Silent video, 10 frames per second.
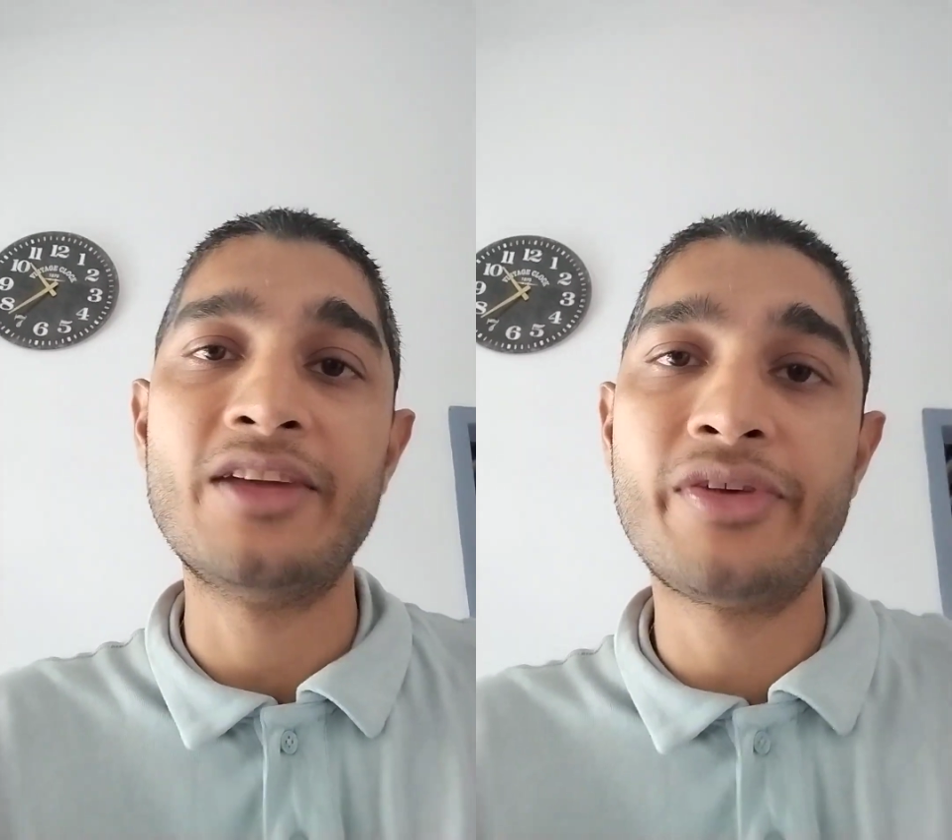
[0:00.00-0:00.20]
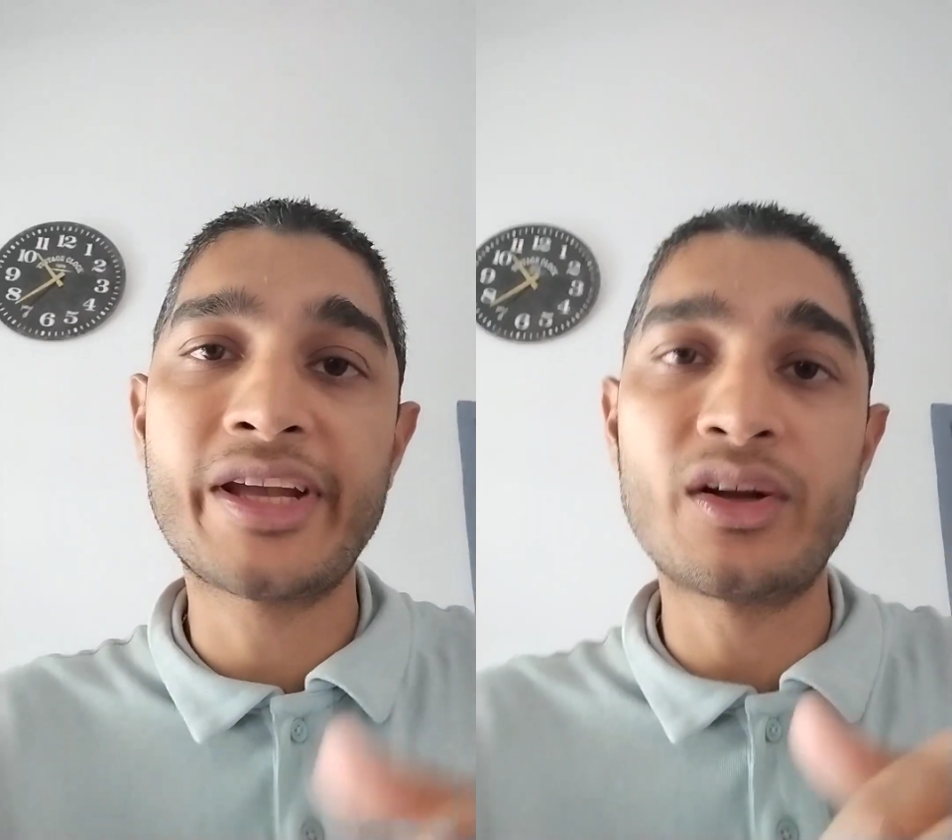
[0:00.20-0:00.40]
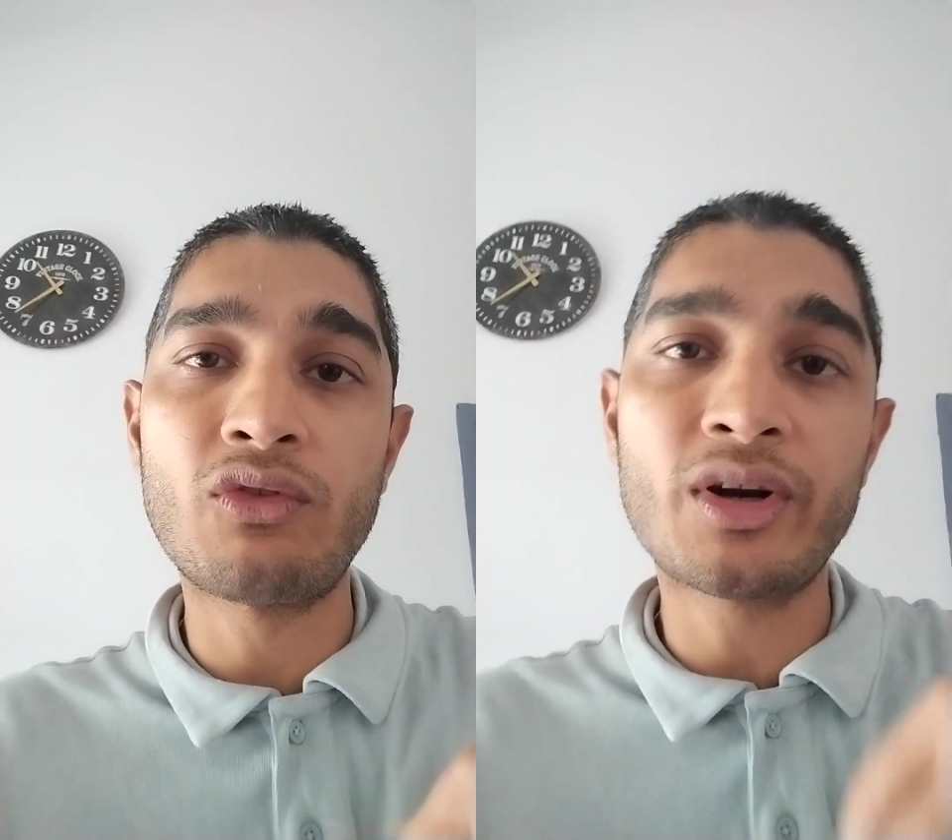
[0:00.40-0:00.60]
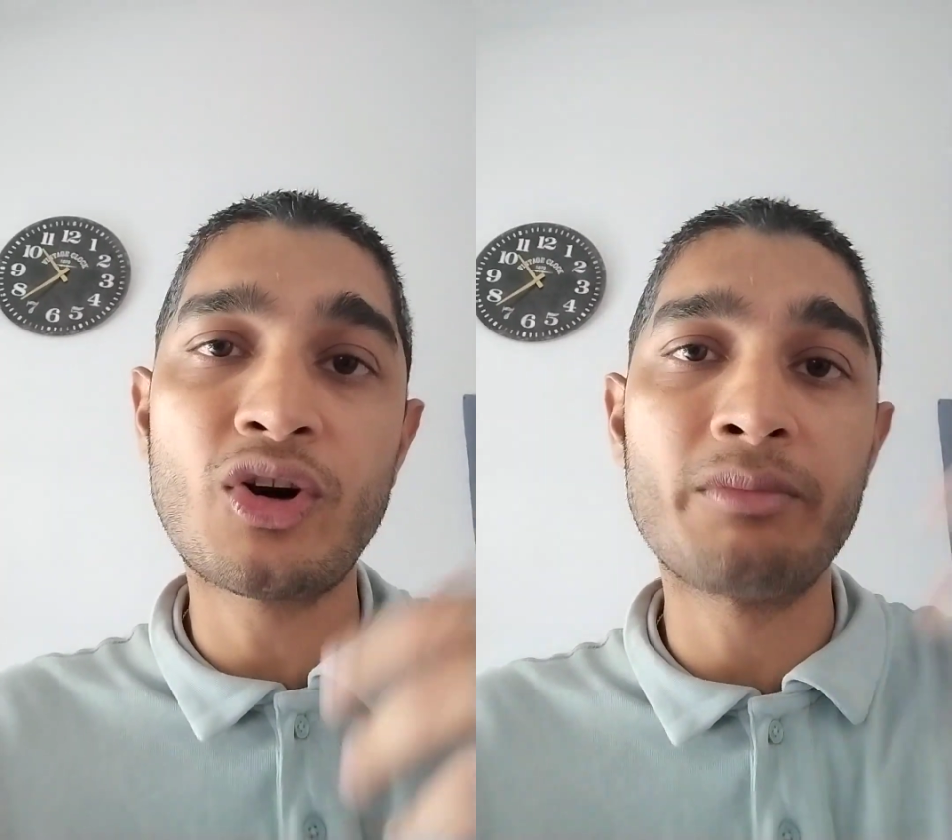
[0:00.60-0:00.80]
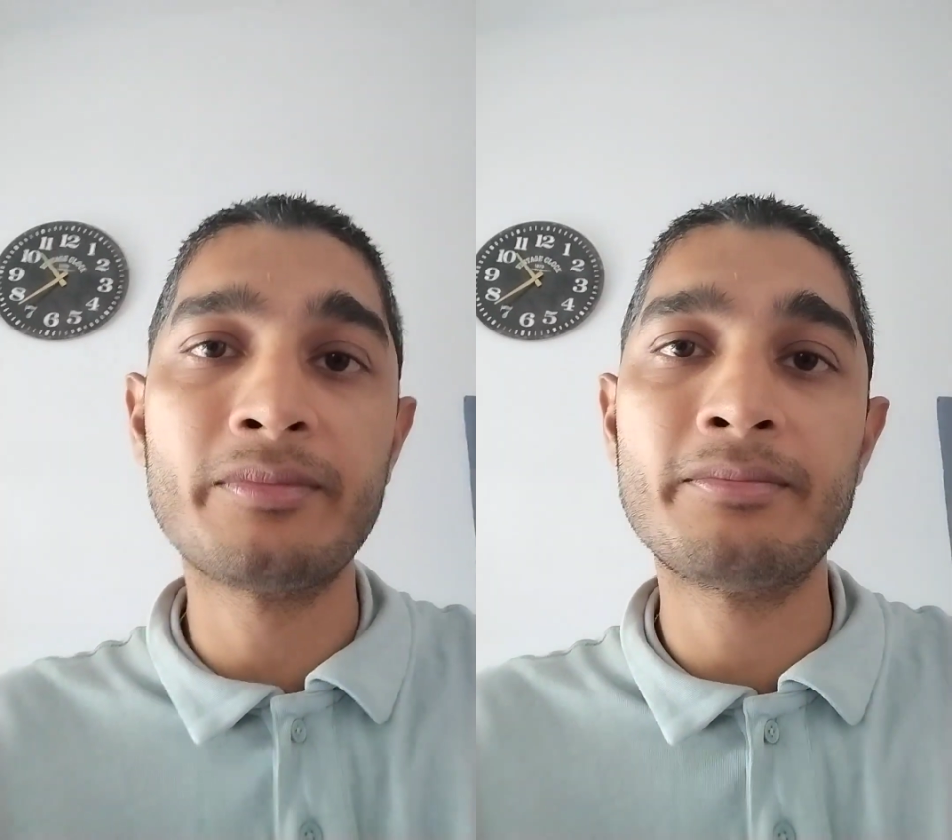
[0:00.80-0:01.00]
If you can
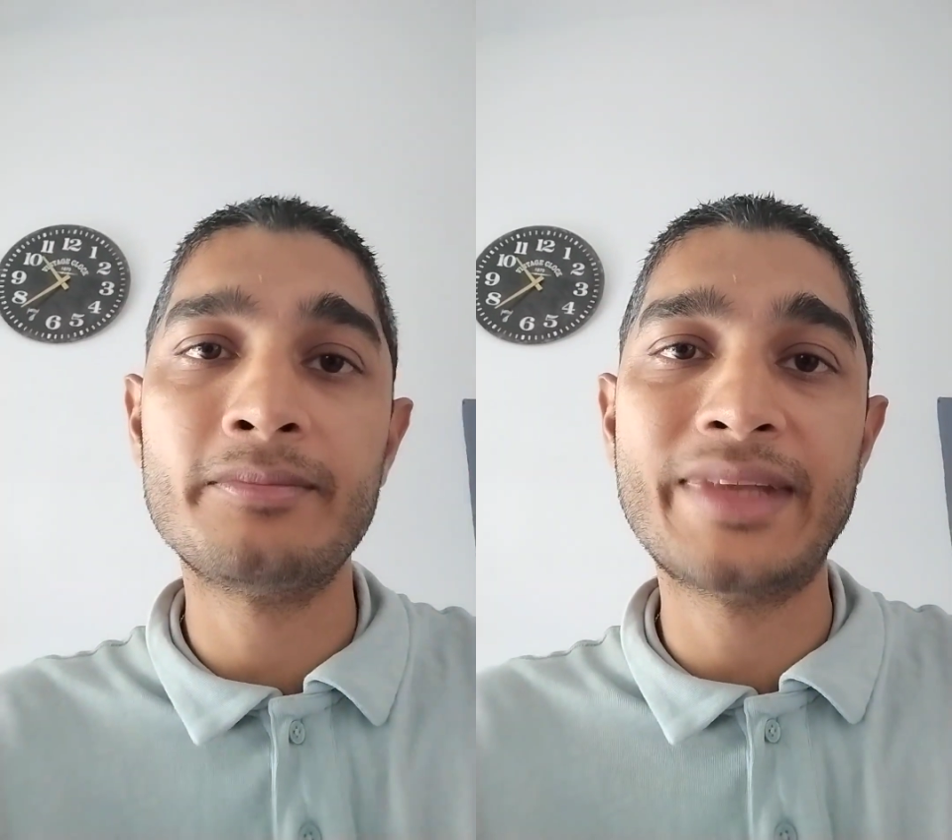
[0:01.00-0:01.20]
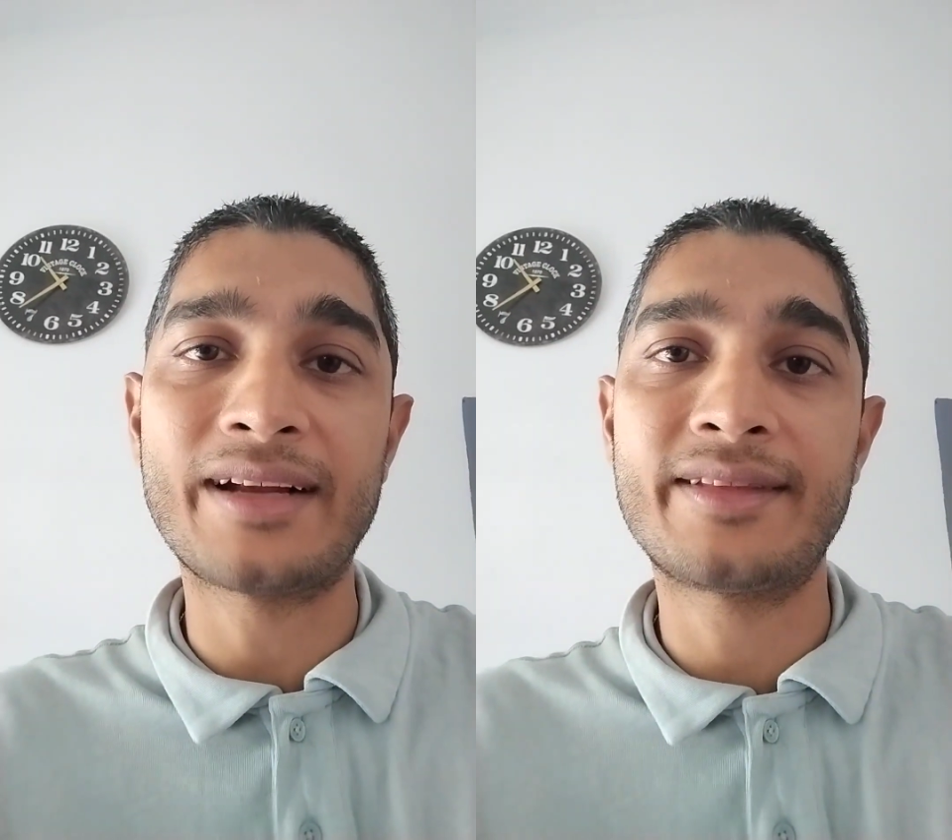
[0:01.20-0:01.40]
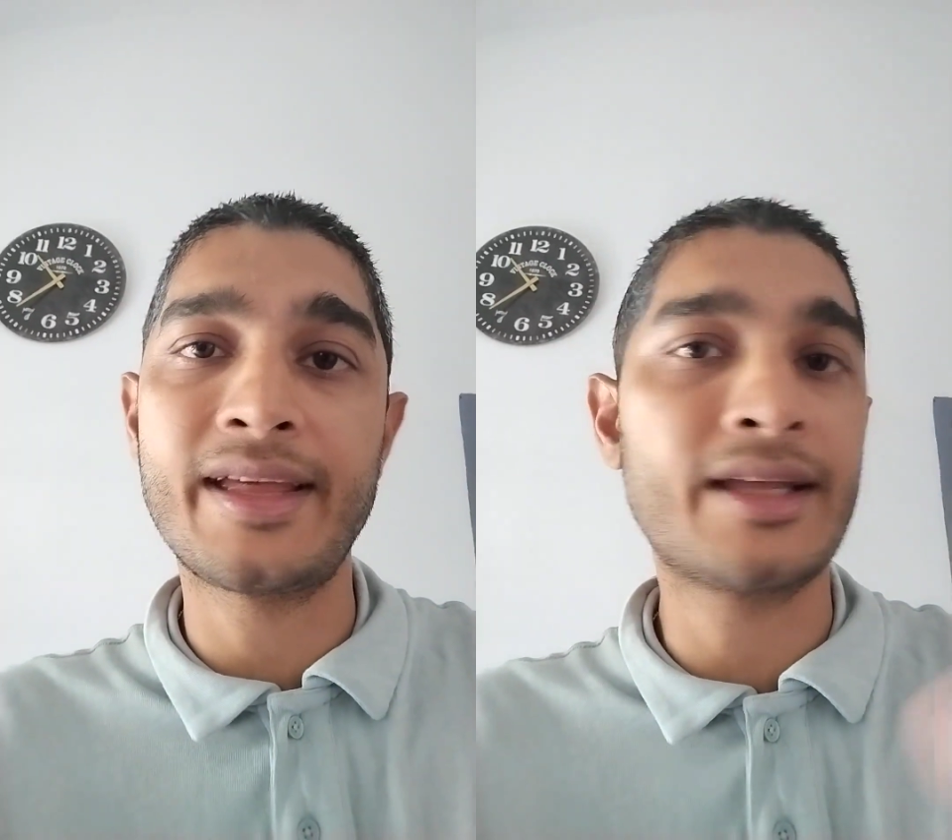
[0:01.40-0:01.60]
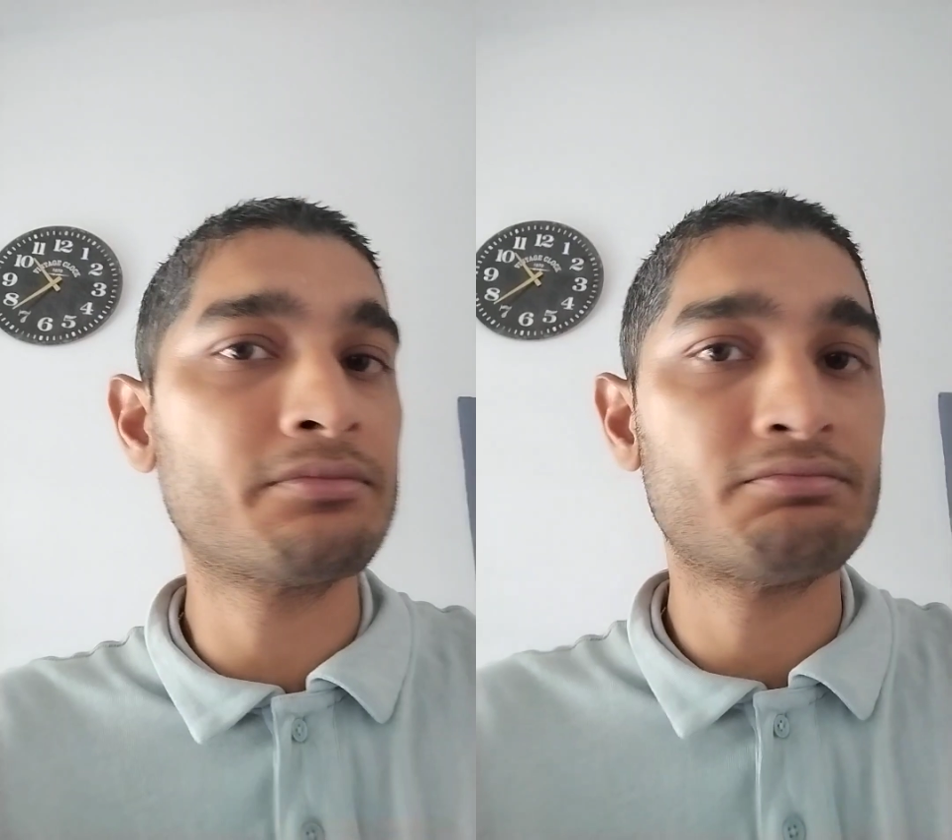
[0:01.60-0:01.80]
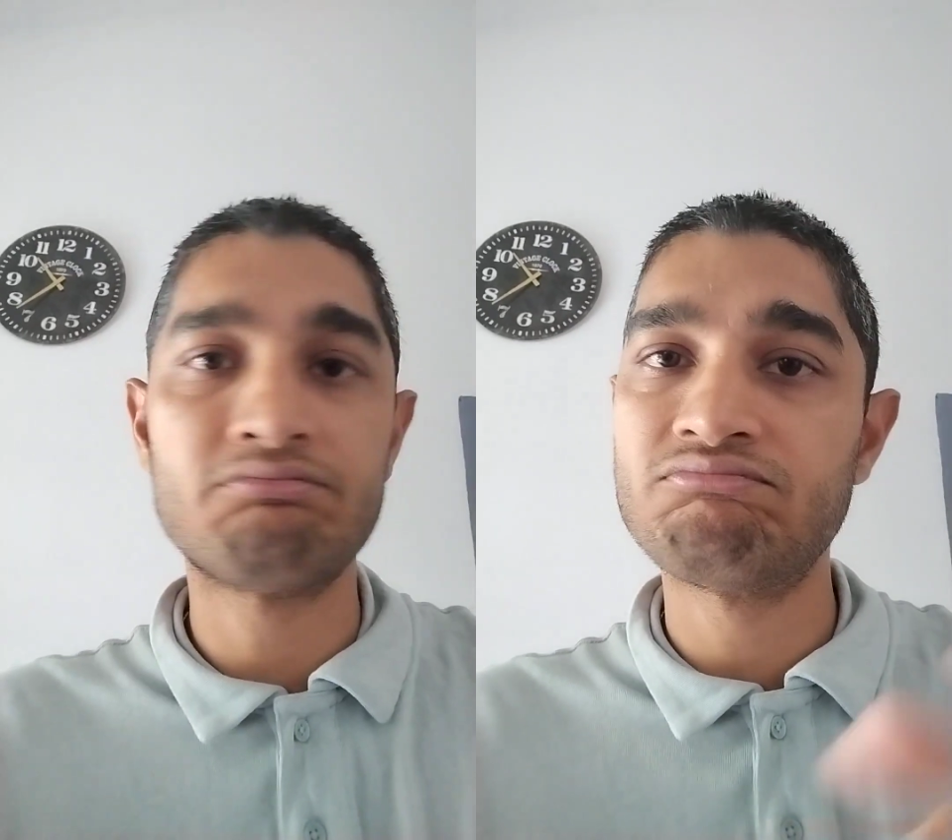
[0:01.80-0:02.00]
overcome that
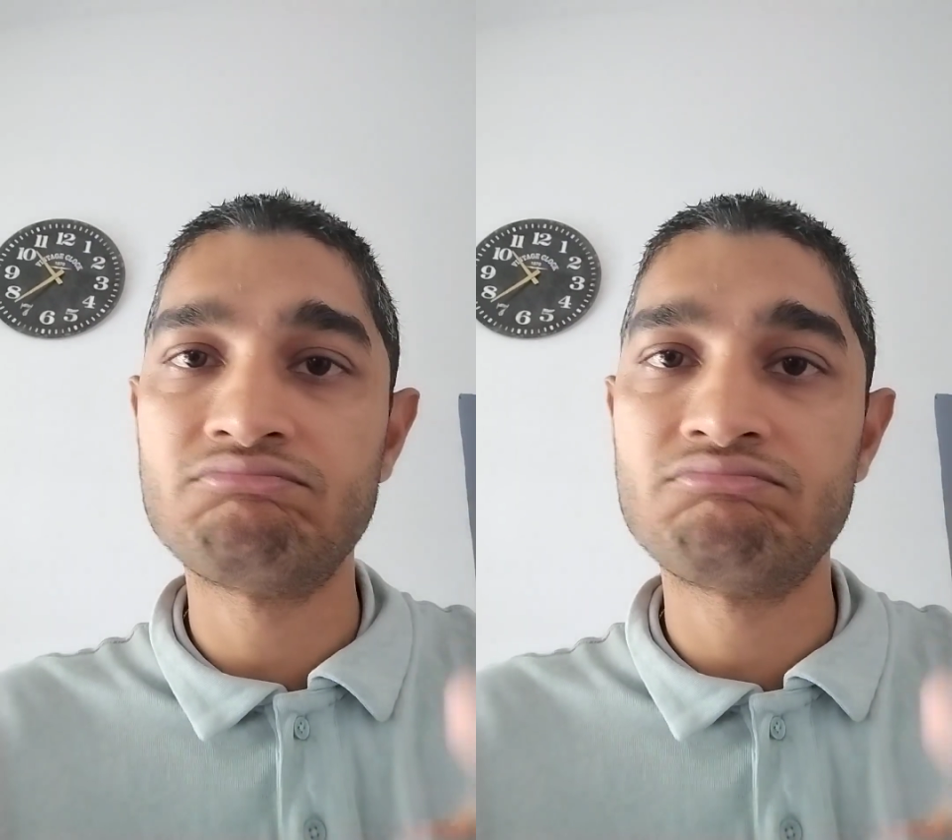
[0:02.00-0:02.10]
thing,